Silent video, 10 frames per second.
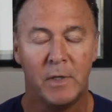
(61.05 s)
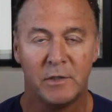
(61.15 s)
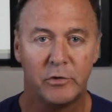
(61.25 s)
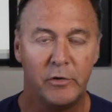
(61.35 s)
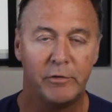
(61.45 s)

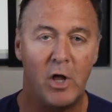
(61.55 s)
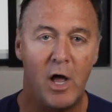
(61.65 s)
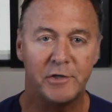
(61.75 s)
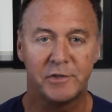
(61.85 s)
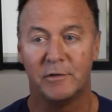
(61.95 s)
So you've
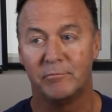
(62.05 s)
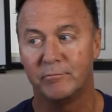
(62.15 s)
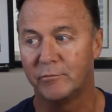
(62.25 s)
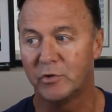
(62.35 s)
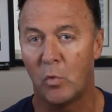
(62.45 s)
lost
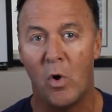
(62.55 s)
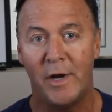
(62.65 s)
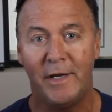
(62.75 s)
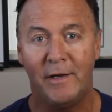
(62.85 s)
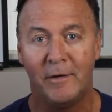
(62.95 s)

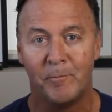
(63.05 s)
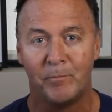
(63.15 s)
twenty,